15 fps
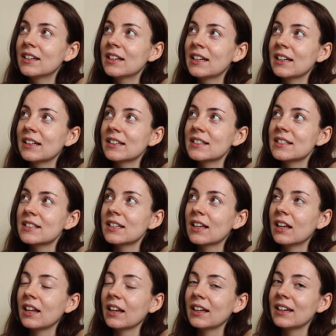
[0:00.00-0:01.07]
It's
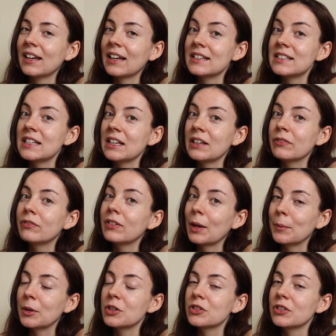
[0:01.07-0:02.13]
like an
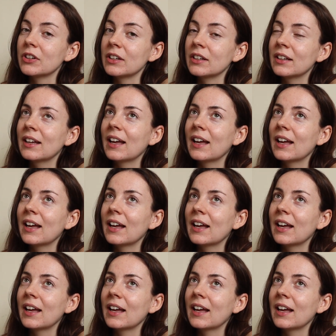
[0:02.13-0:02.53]
anti-inflammatory,